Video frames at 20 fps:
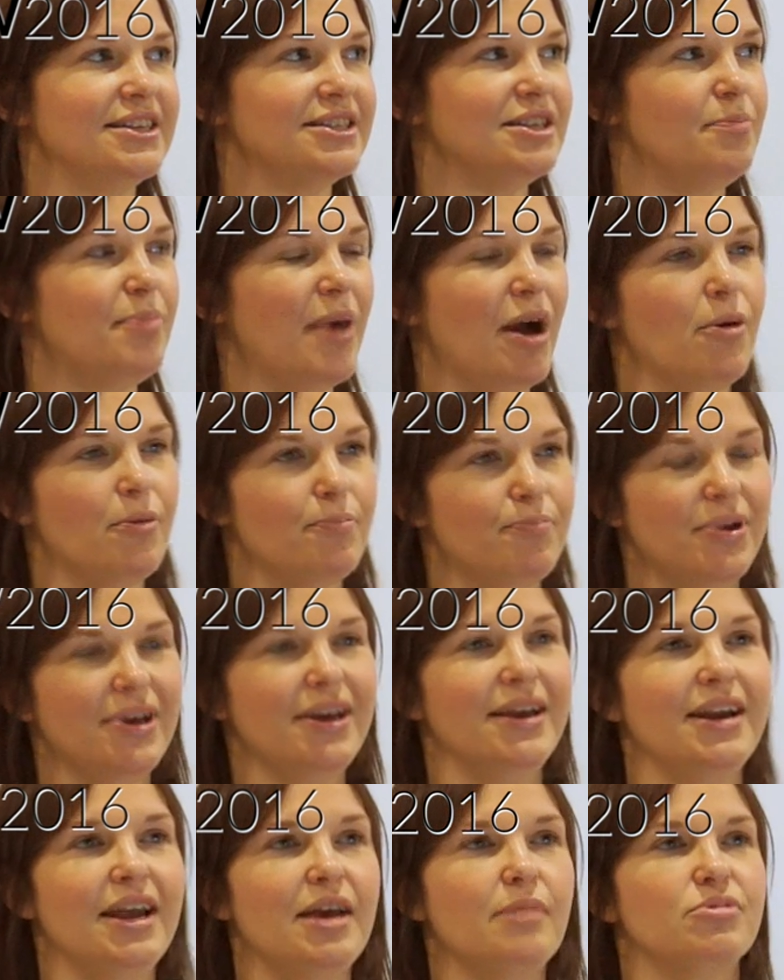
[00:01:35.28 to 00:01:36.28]
It's about
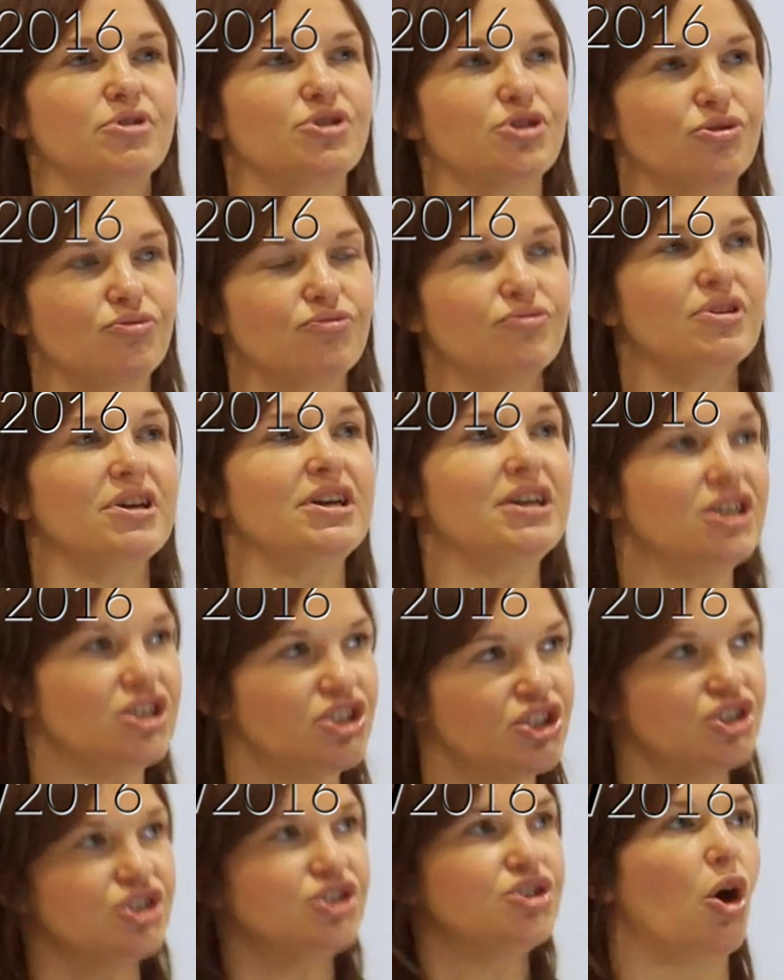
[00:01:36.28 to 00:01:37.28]
being able to really
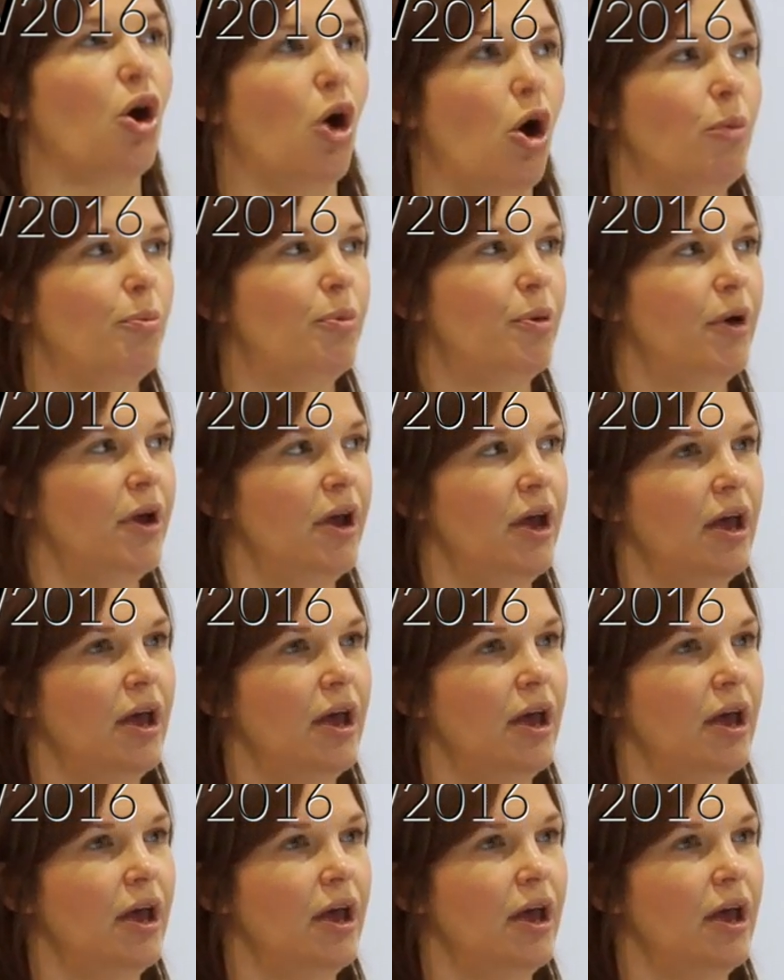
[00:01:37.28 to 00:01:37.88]
stop,